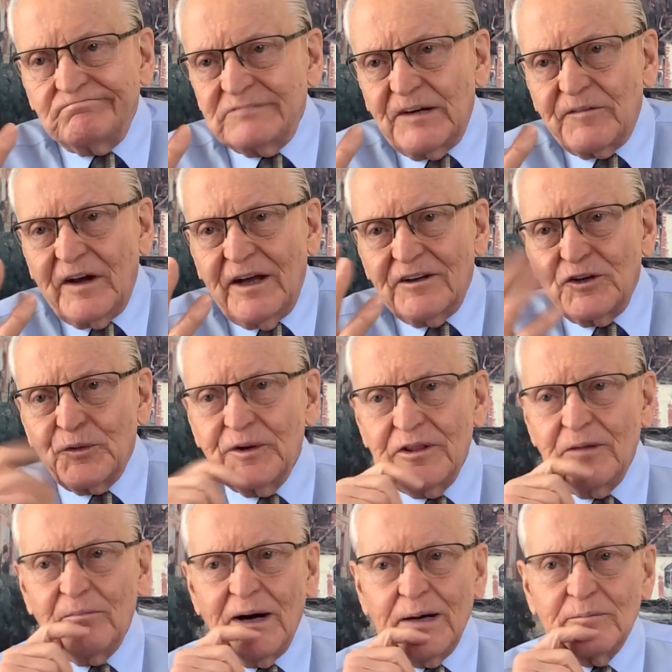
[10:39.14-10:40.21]
never had to
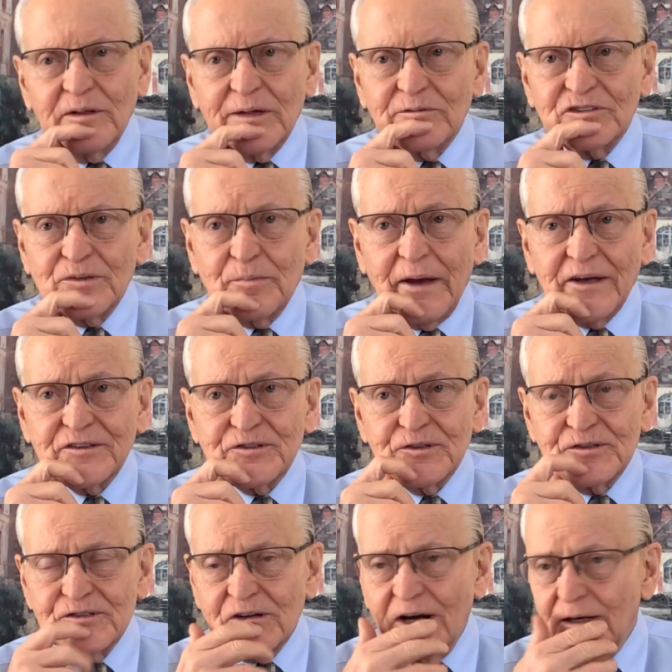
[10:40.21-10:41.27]
read the Bible. It was the
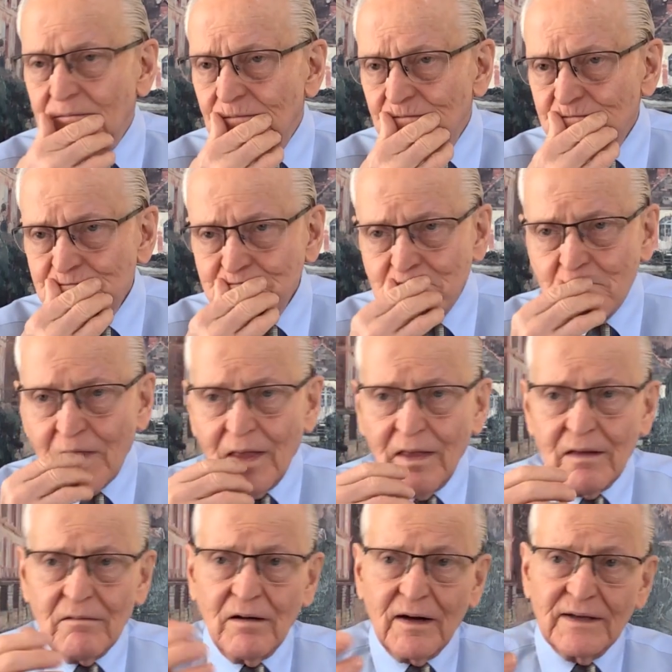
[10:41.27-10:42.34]
pastor's job.
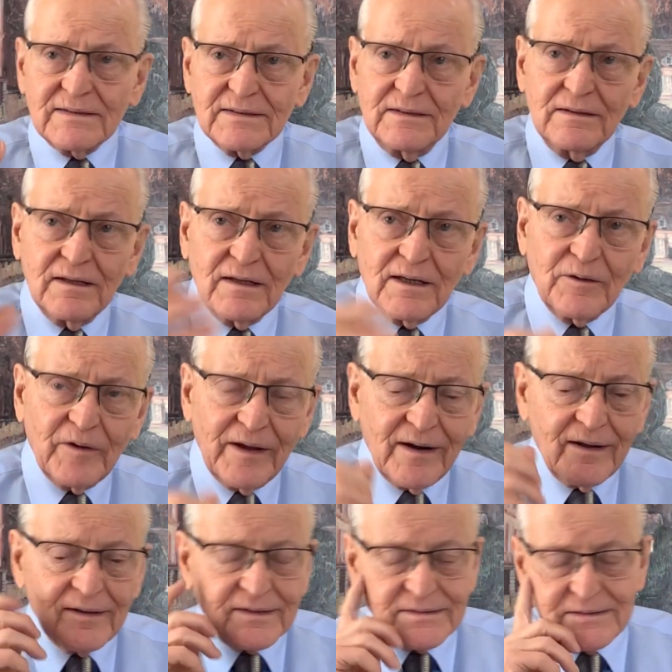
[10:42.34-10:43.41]
Well, I see that I
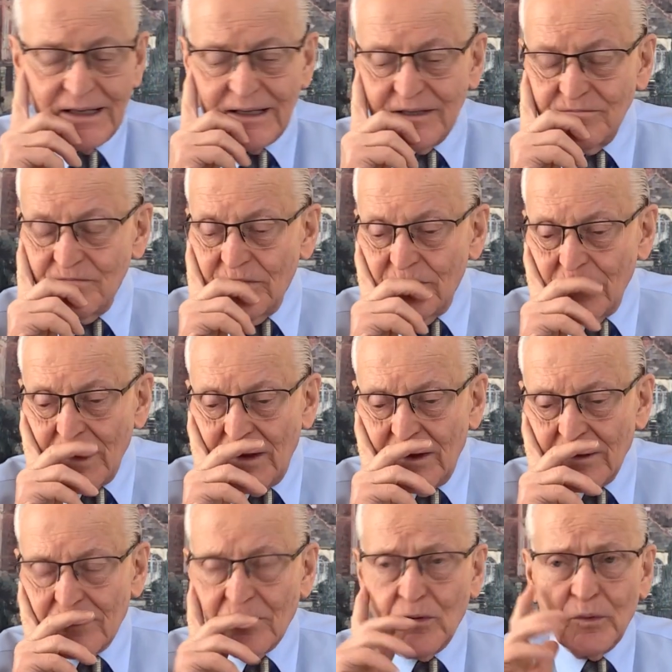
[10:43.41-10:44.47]
ran out of time,
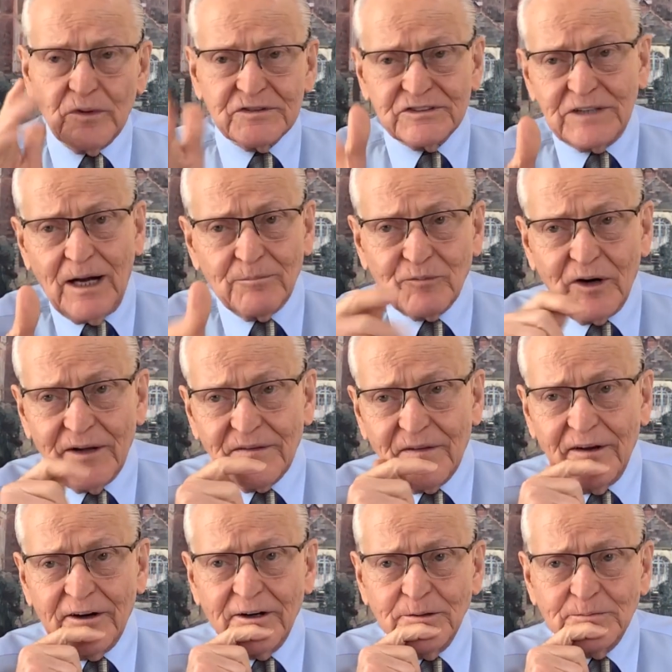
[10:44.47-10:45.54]
so we'll stop right
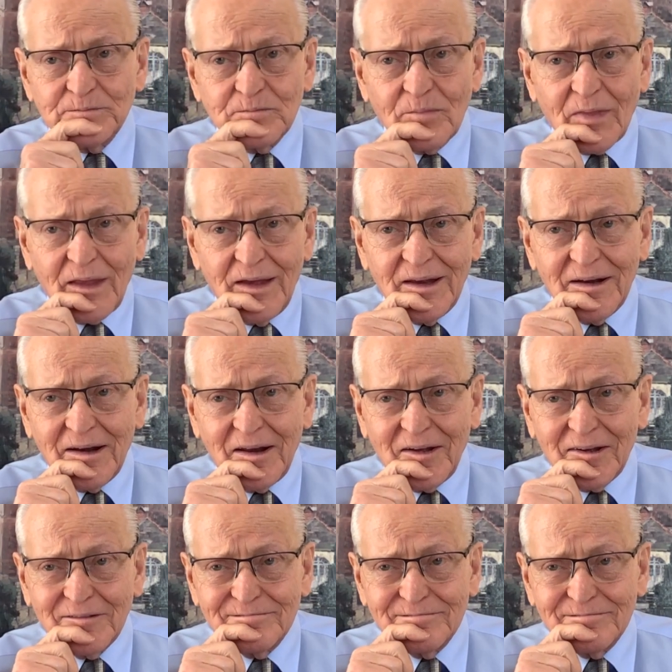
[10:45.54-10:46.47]
there, and